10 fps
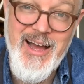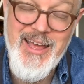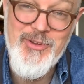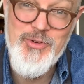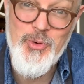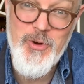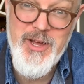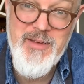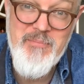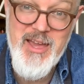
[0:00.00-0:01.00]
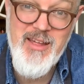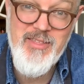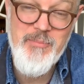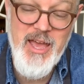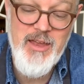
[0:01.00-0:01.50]
enjoy making
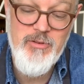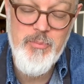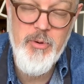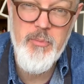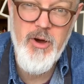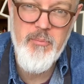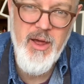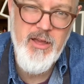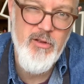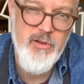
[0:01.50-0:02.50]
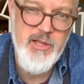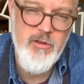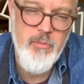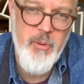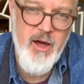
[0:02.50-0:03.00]
some handles, put them on, let
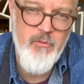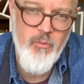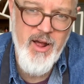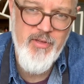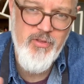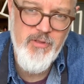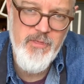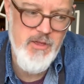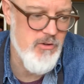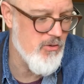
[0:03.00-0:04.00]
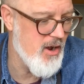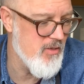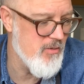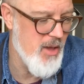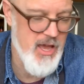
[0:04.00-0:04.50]
your pot rest, then try
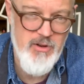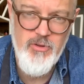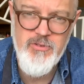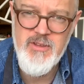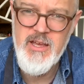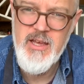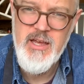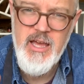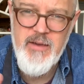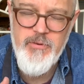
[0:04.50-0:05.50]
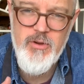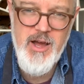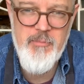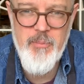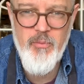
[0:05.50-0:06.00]
some handles. If you
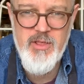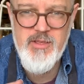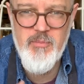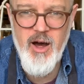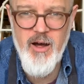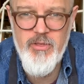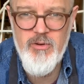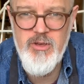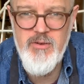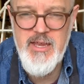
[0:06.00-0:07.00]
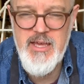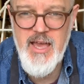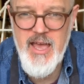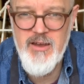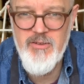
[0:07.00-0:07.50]
come up with some other unique
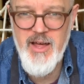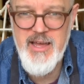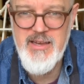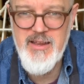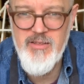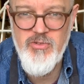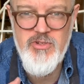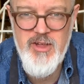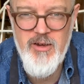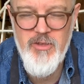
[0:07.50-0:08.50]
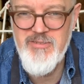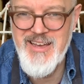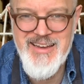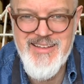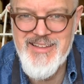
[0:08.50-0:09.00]
handle ideas, share those ideas,